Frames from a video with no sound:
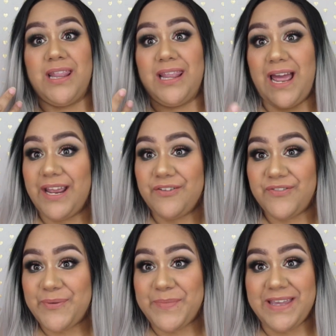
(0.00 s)
light
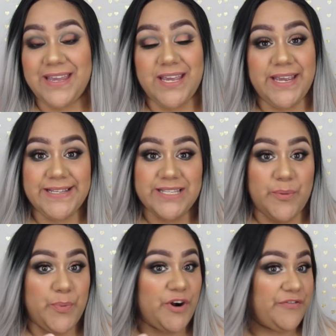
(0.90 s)
for me. It is
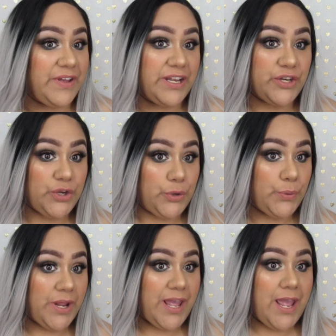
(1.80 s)
a perfect
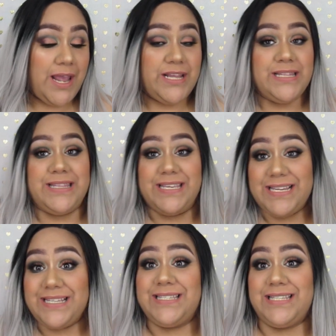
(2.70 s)
nude.
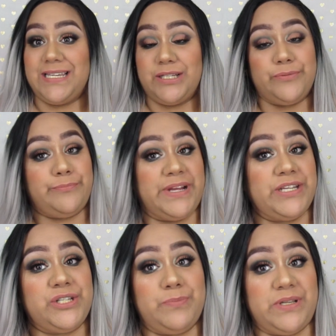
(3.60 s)
This,
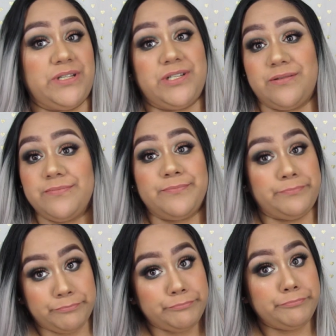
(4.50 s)
Becky G bitch,
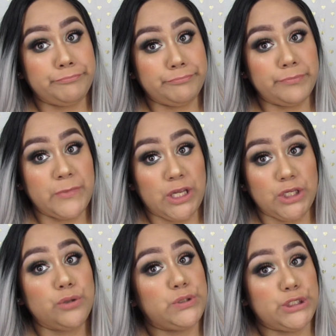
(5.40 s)

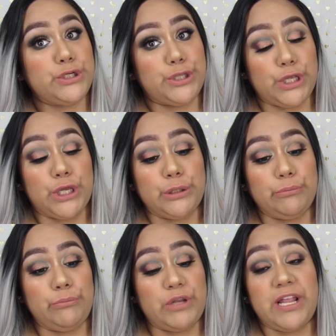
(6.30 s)
you did your thing.
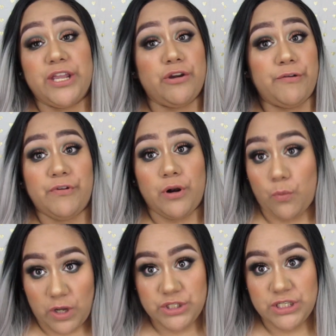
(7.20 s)
Not like you're ever gonna
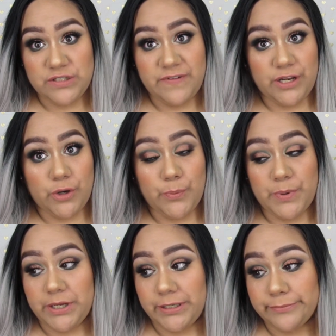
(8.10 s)
watch this video,
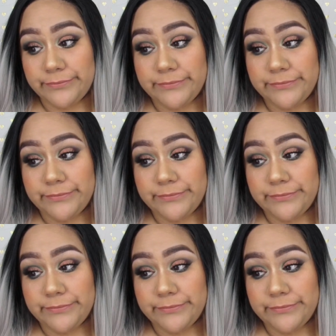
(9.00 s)
but